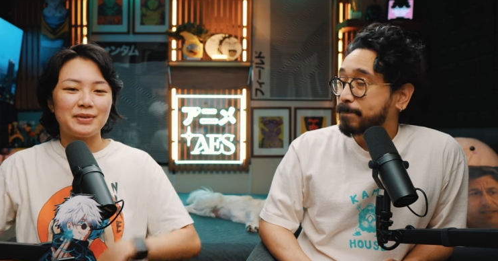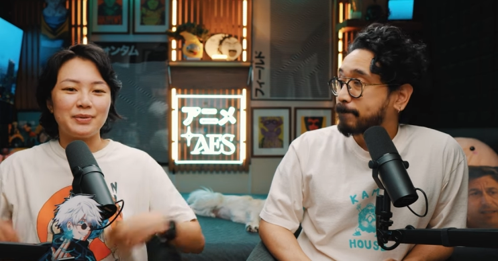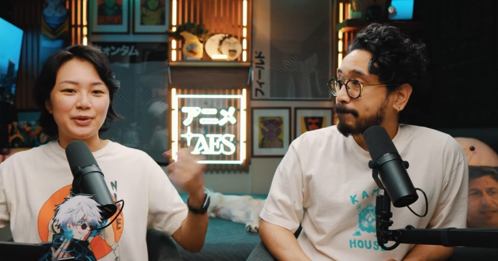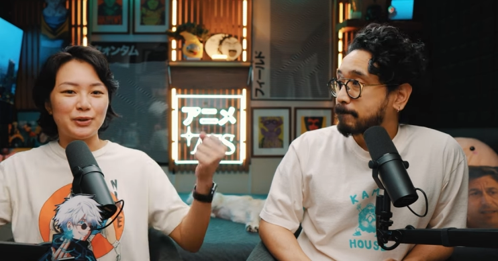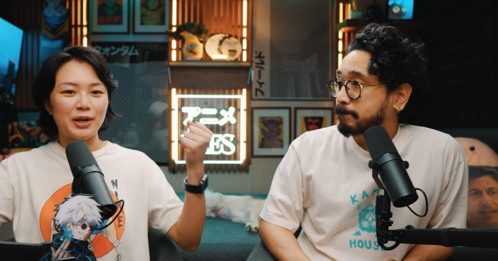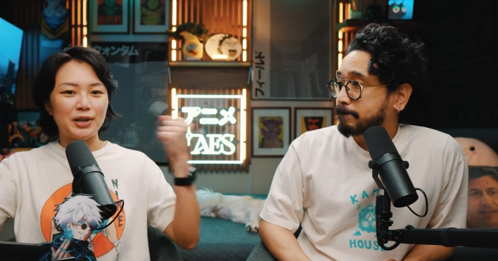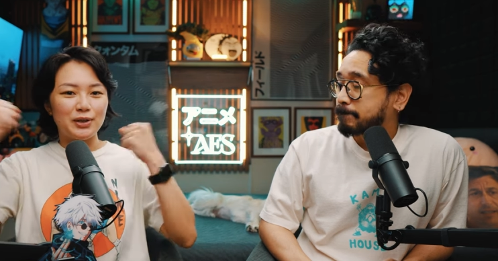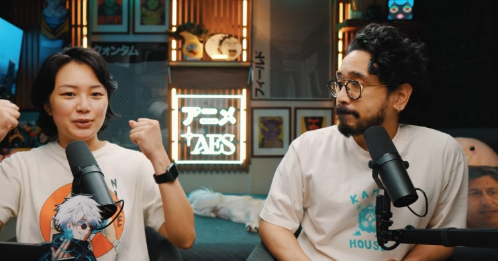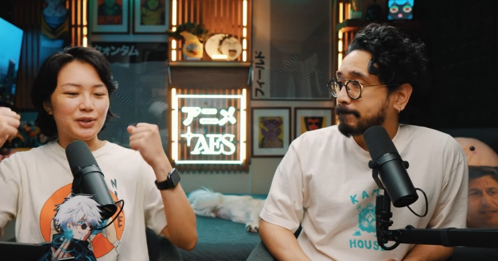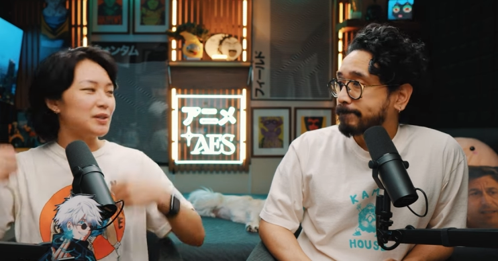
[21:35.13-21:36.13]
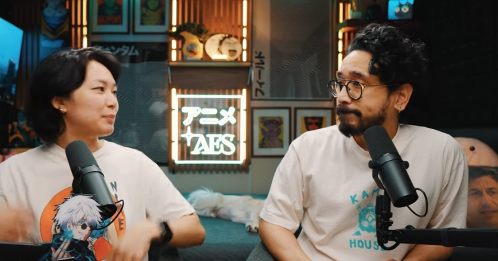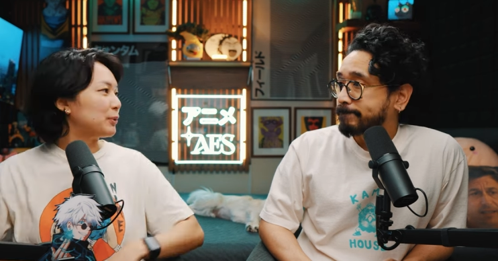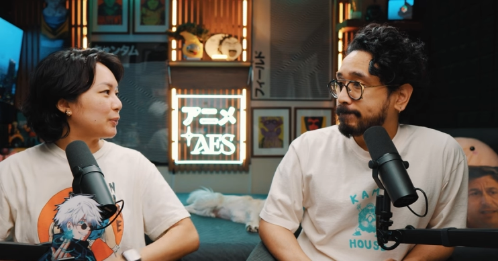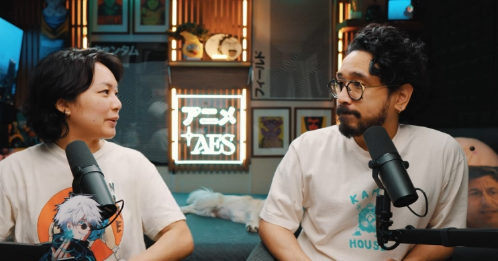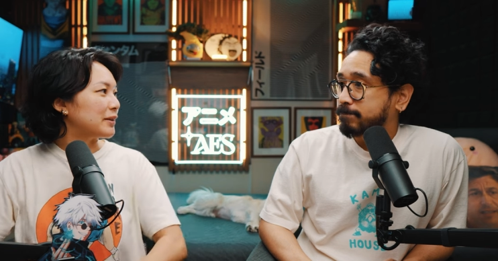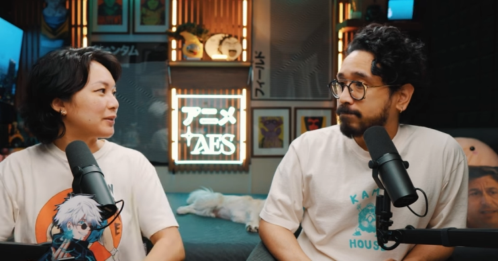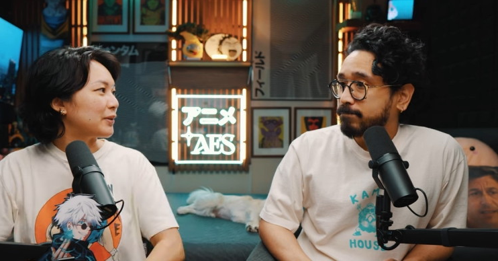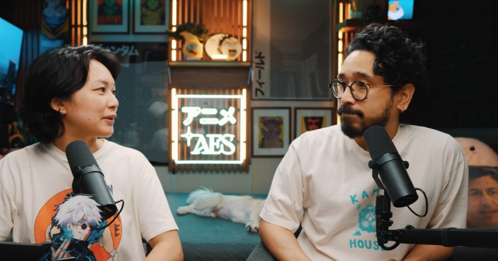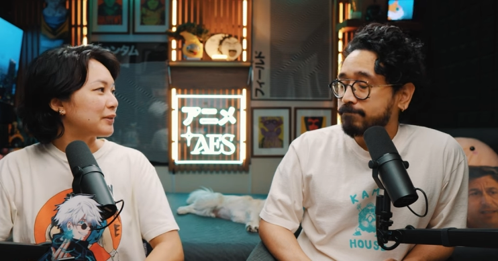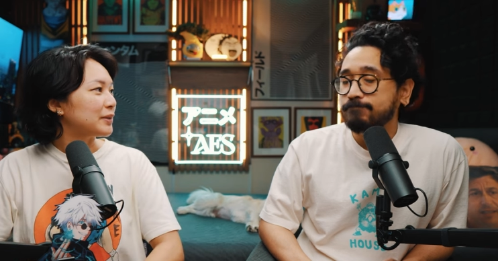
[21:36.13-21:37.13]
Speaker 1: when they're trying to use the simple domain
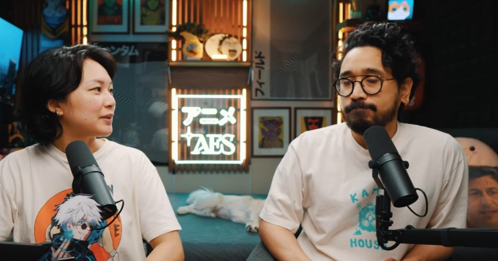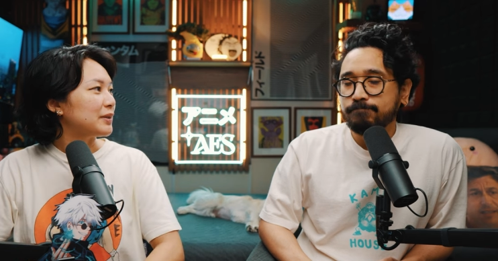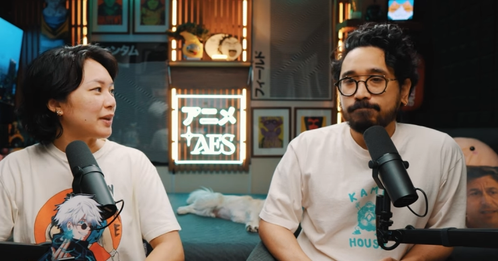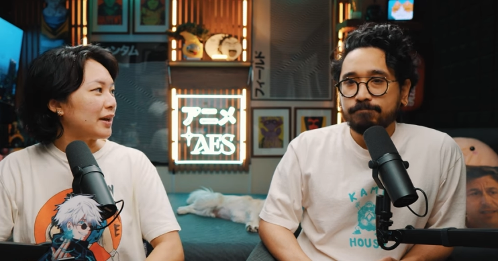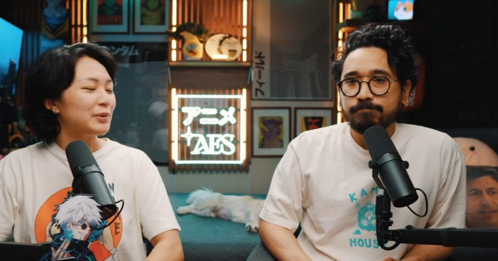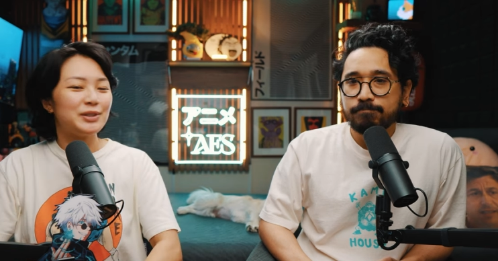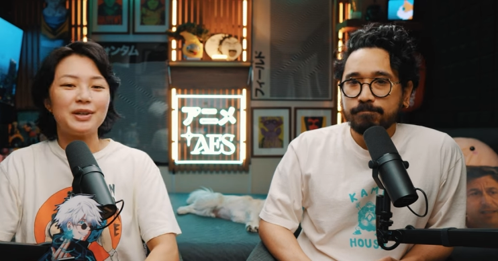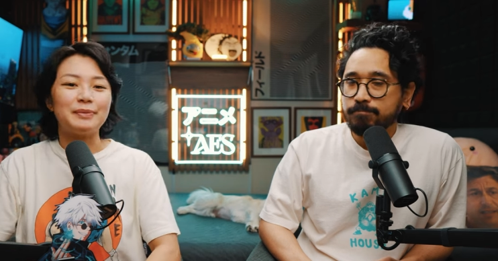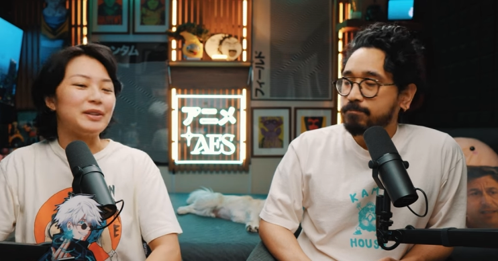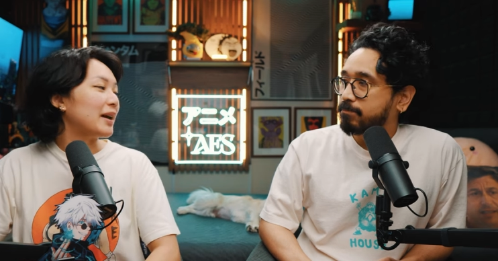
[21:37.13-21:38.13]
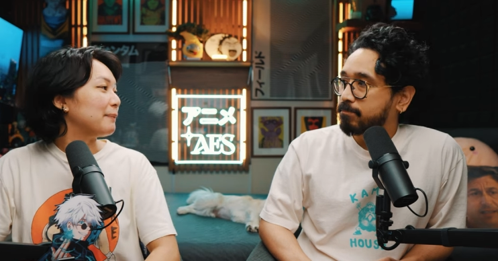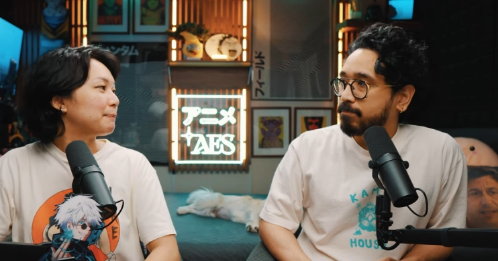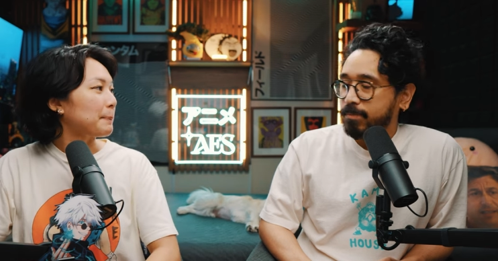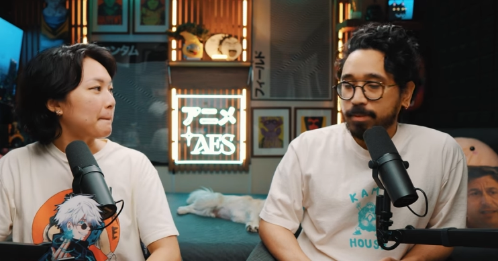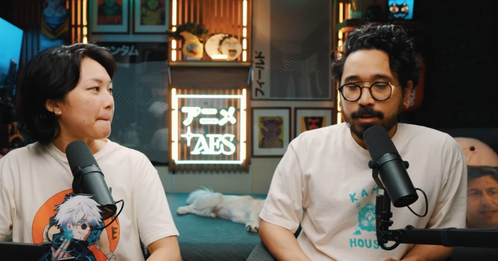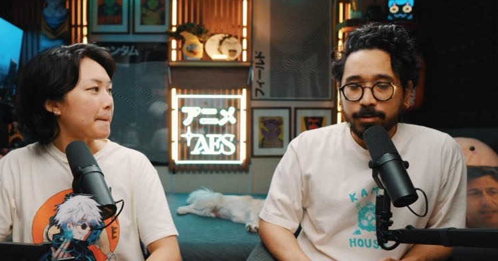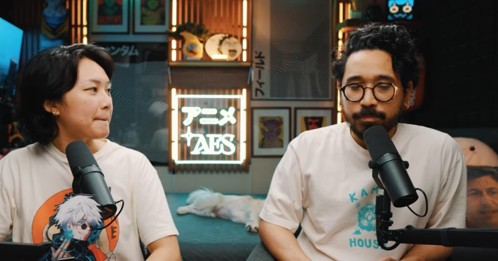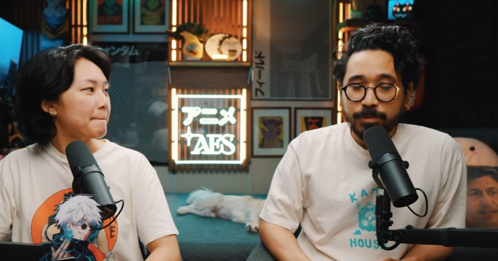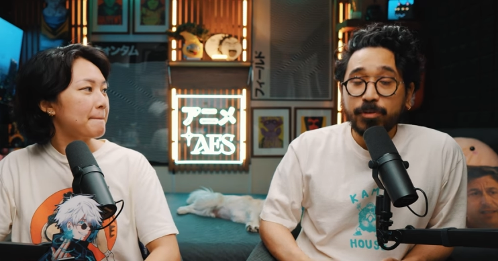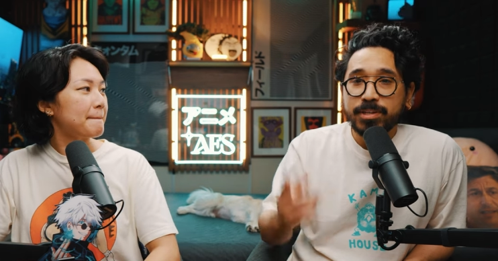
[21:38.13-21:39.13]
or Mm-mm. yeah we should talk about that.
Speaker 2: Oh,
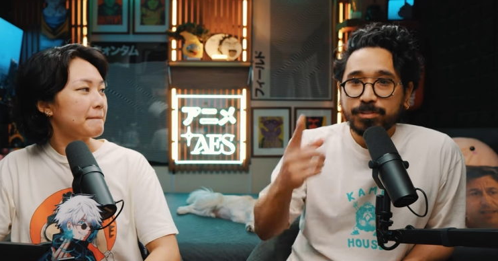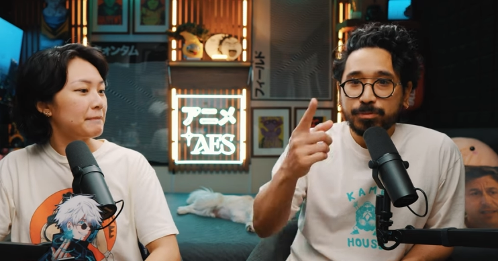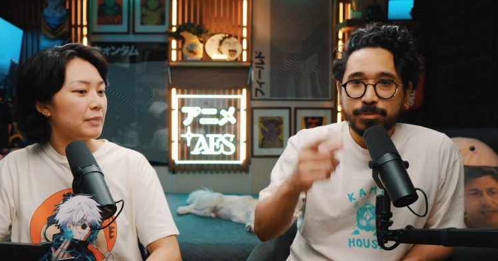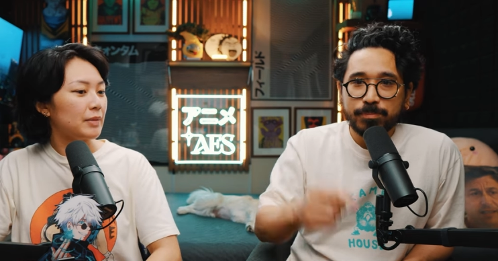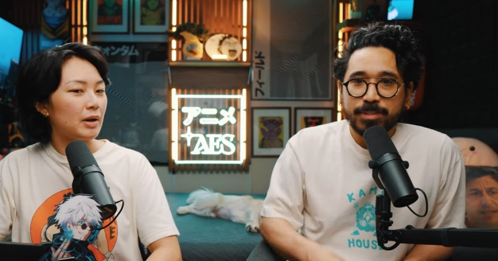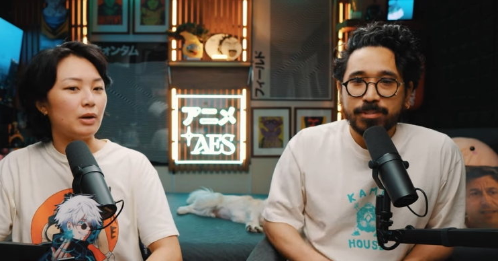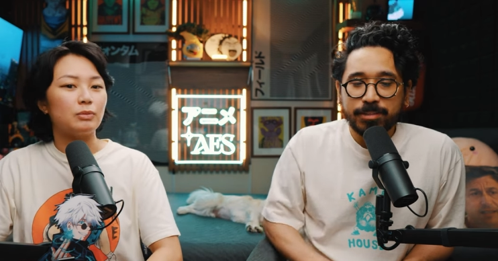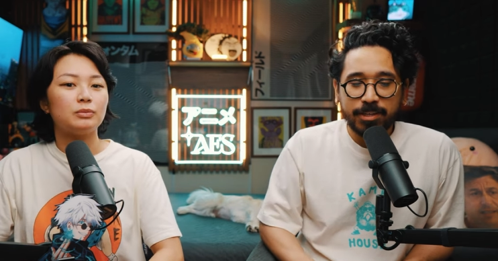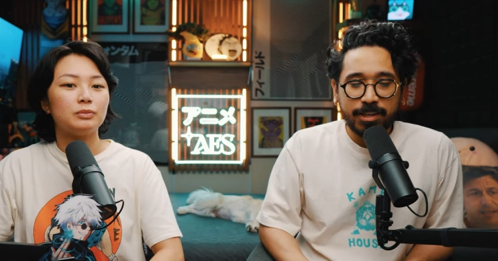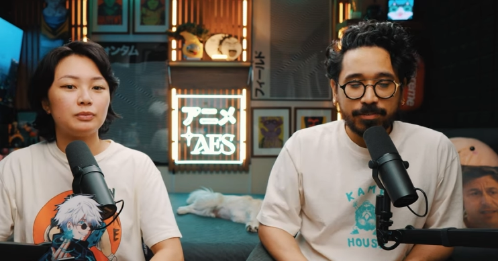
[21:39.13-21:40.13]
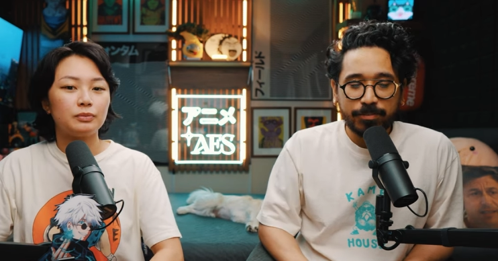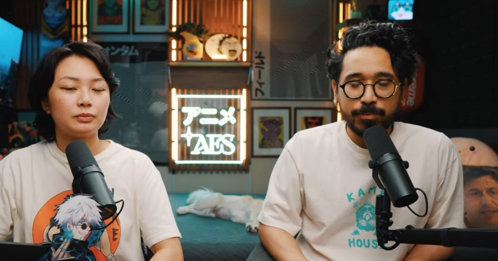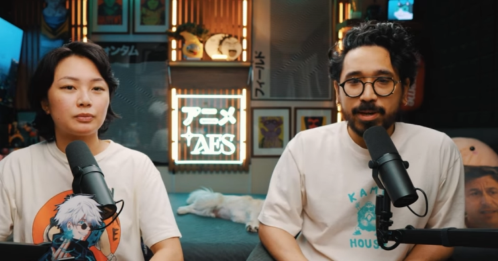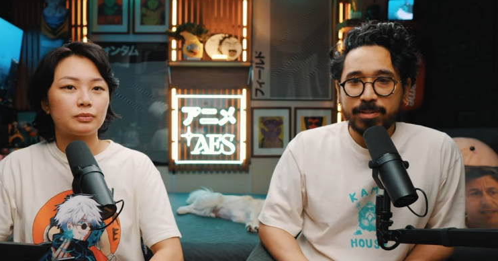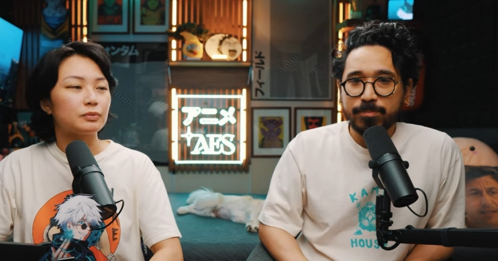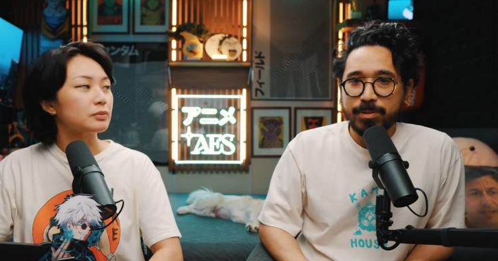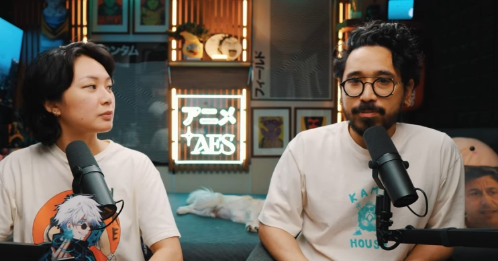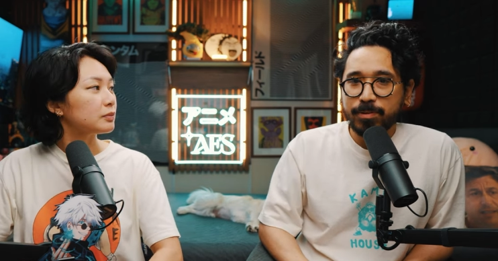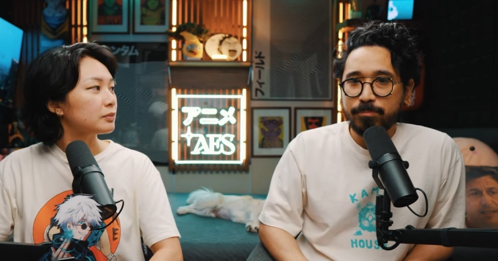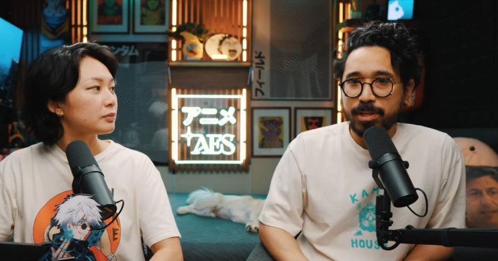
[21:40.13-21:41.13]
oh! I just wanted to mention oh. he kind of reminded me
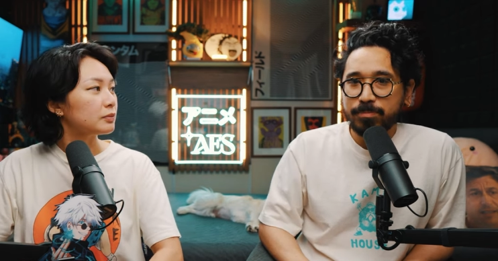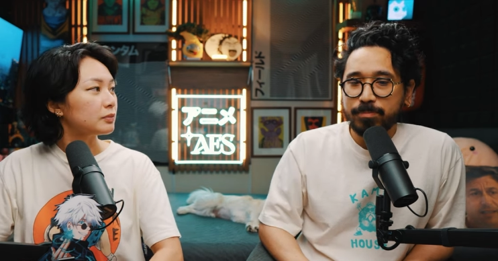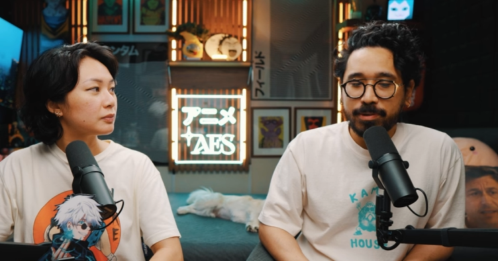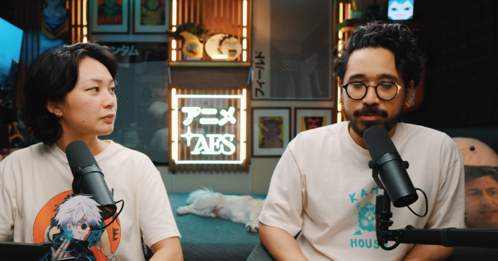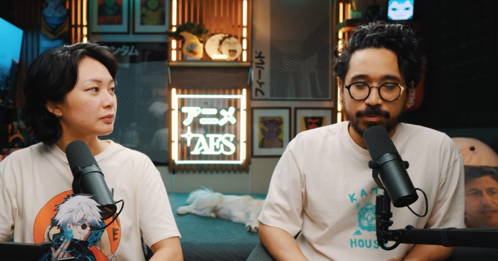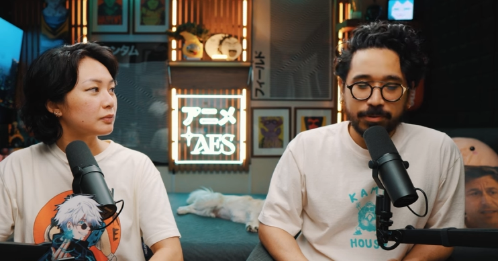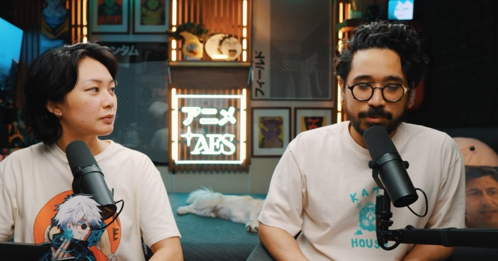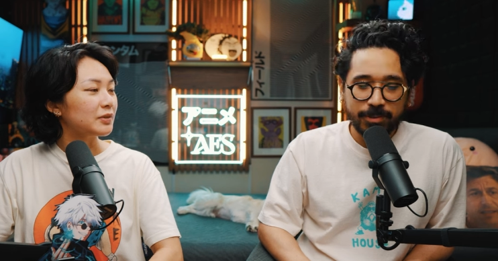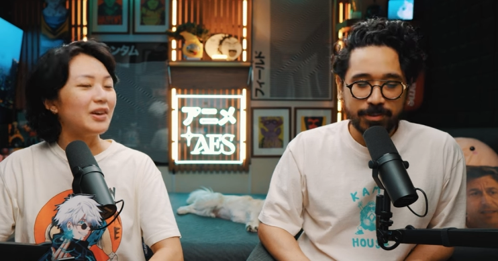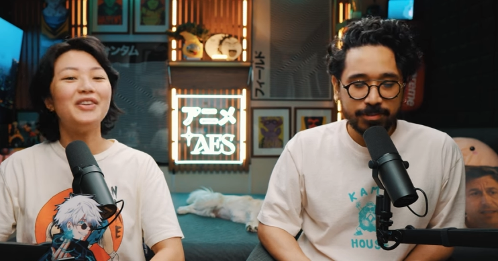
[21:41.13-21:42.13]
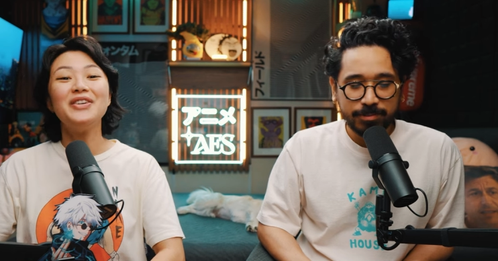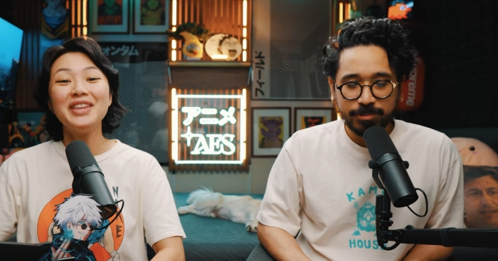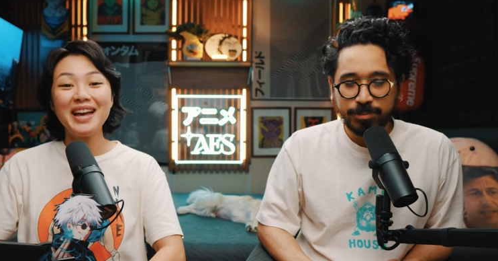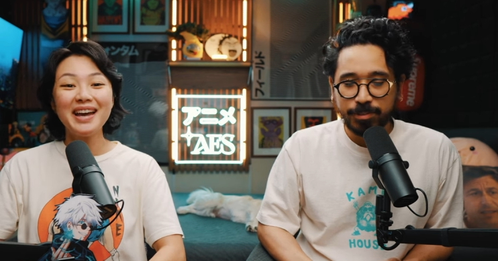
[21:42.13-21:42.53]
of a bloodbender real quick. Oh yeah,